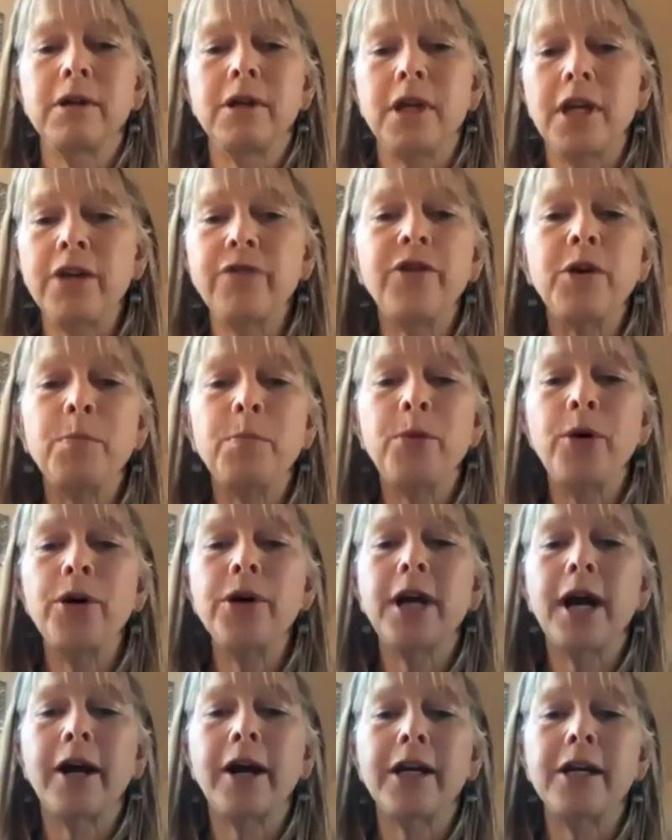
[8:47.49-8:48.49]
If we
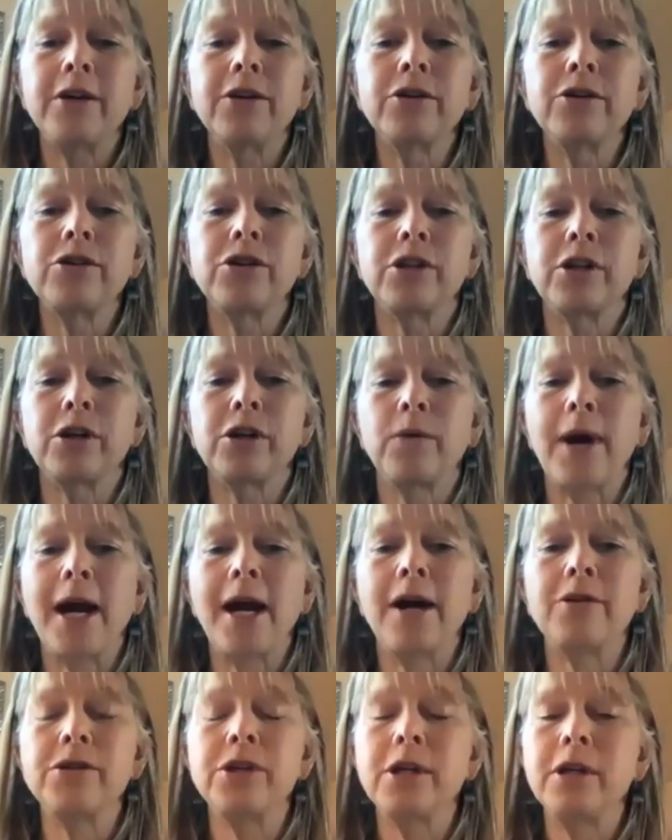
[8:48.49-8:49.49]
put our ear to the
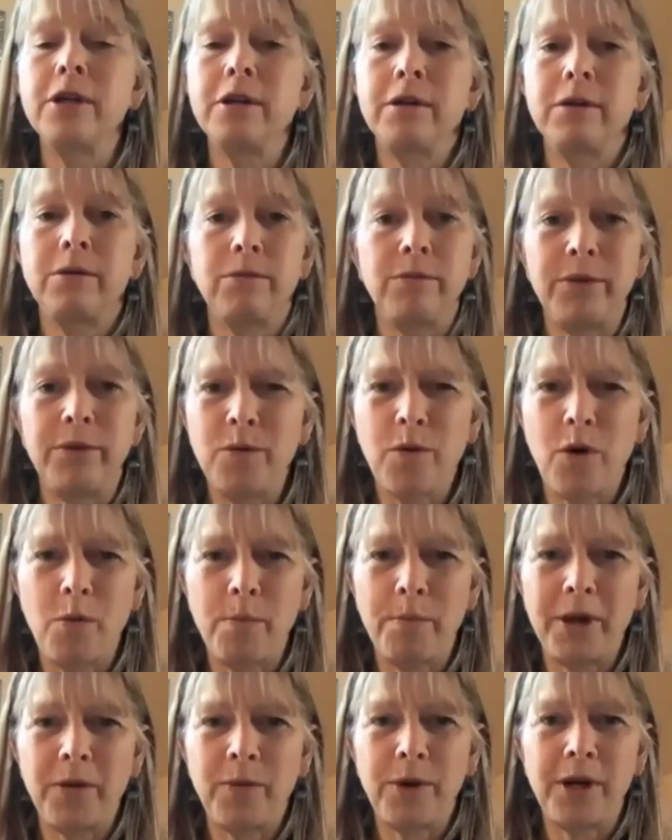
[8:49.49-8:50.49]
ground, we won't
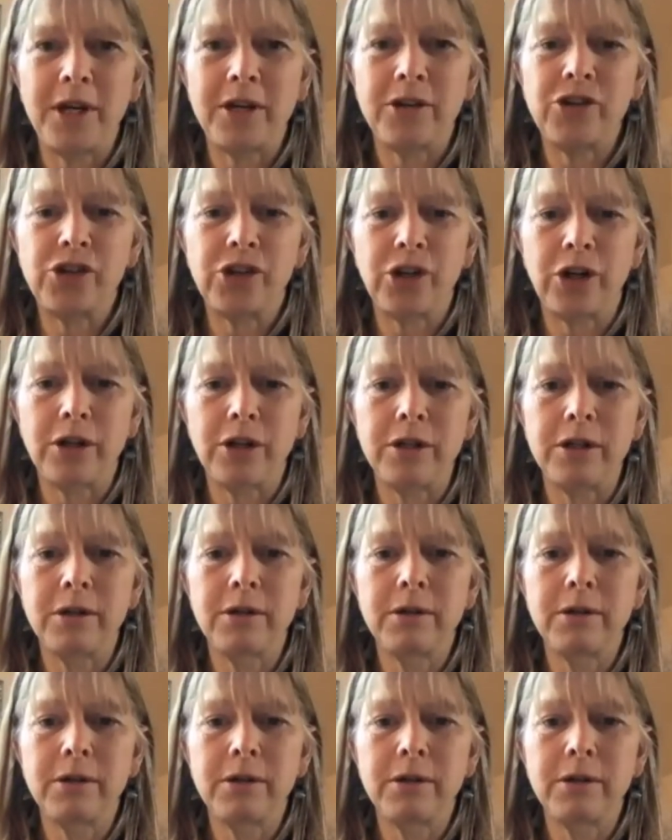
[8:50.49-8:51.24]
be reassured.